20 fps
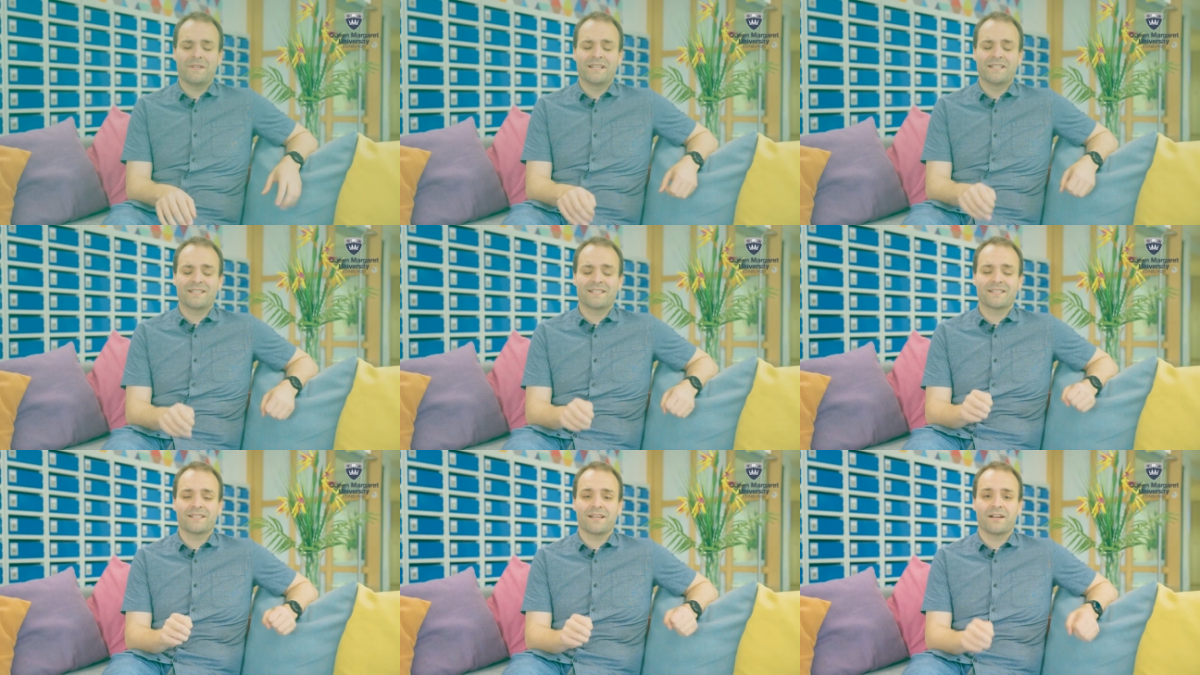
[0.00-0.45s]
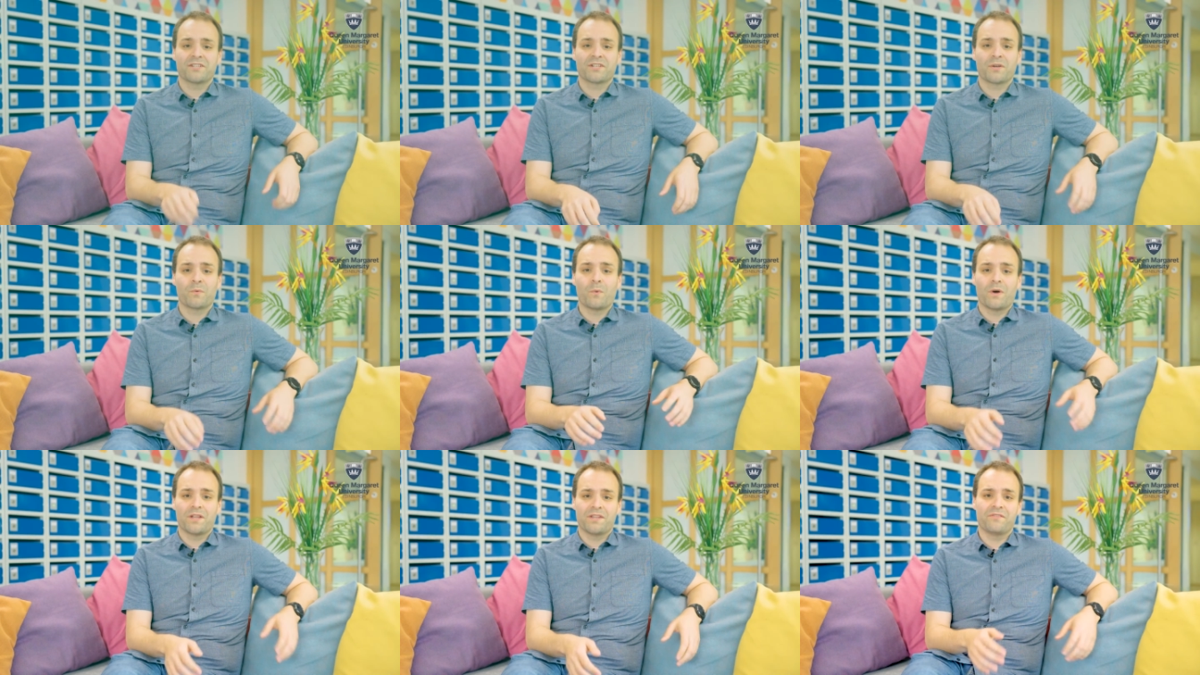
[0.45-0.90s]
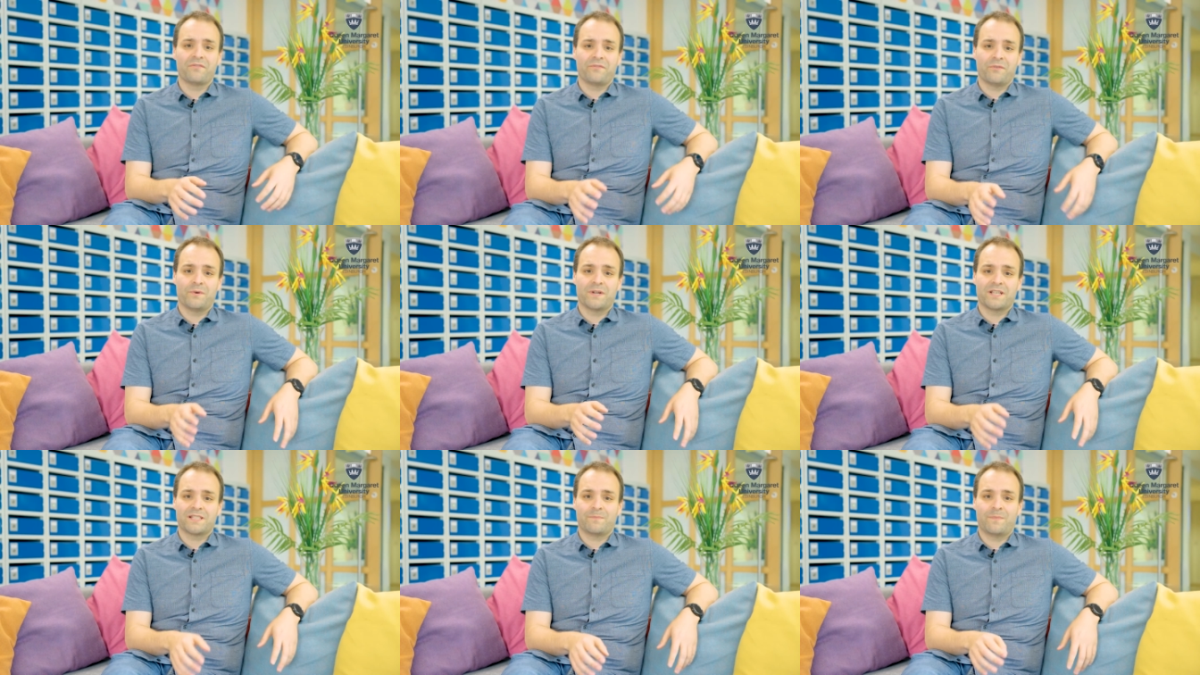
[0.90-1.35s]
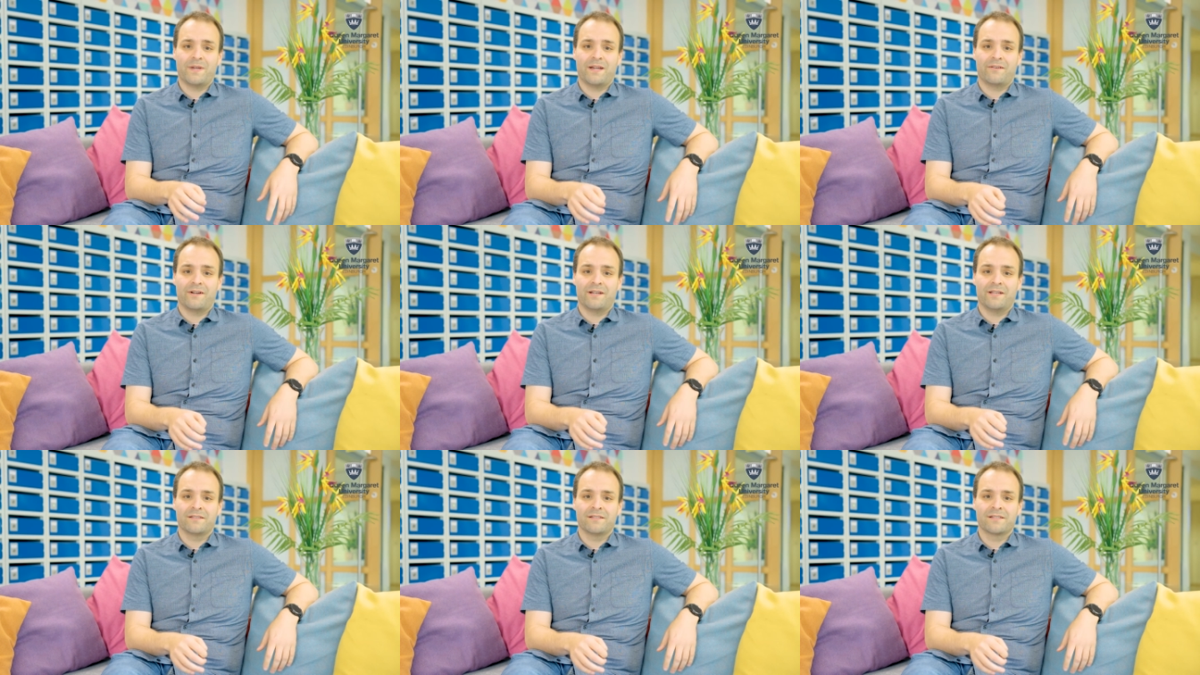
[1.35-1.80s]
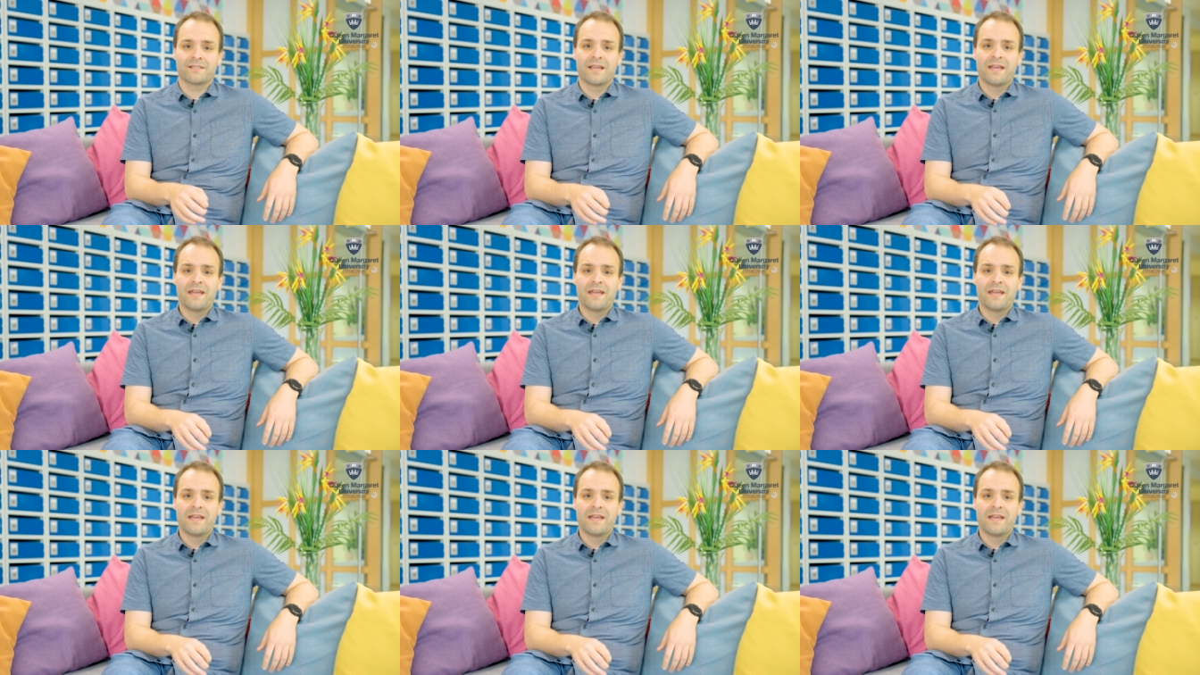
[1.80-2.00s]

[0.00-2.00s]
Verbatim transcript: and it's such a wonderful experience.